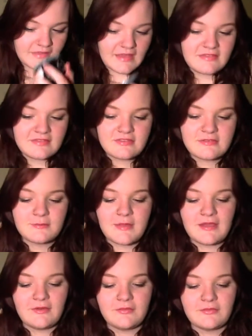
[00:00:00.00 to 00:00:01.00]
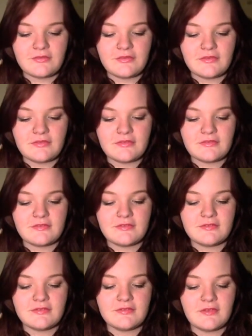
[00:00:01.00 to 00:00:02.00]
It
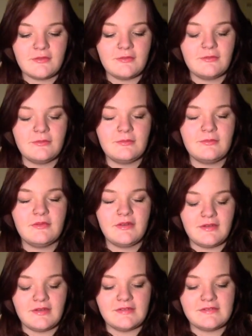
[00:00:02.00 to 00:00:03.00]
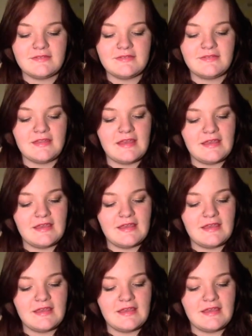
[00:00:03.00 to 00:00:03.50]
smells so nice.